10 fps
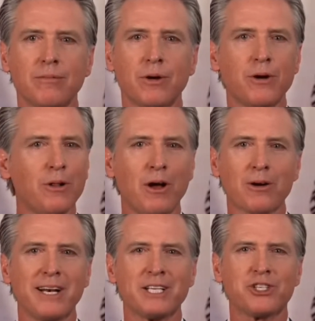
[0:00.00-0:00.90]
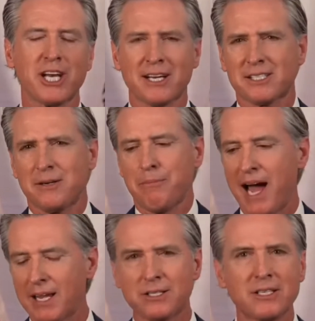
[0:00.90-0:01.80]
There are no longer any checks and
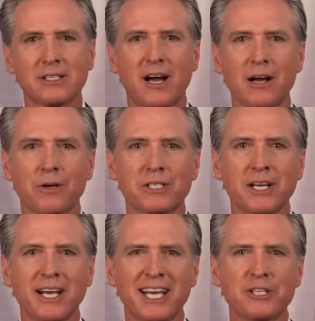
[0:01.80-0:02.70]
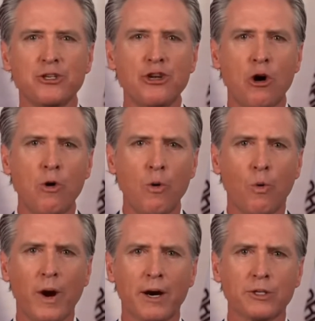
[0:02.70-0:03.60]
balances. Congress is
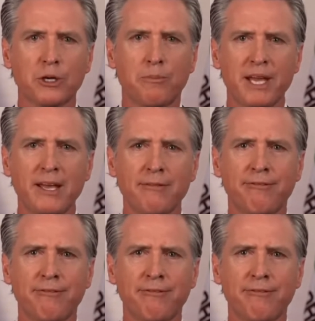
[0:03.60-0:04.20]
nowhere to be